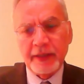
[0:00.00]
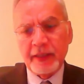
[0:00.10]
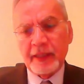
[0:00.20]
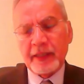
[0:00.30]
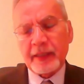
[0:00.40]

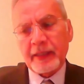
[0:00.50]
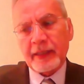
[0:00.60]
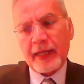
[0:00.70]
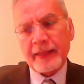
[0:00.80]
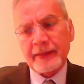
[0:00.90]
And
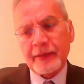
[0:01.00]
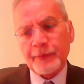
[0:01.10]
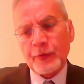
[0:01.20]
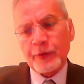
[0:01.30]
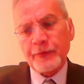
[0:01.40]
therefore,
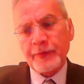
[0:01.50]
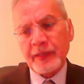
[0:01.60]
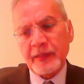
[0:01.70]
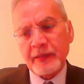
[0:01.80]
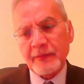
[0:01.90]
we
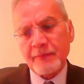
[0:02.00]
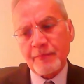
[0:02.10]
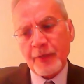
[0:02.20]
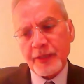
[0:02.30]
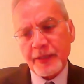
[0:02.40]
must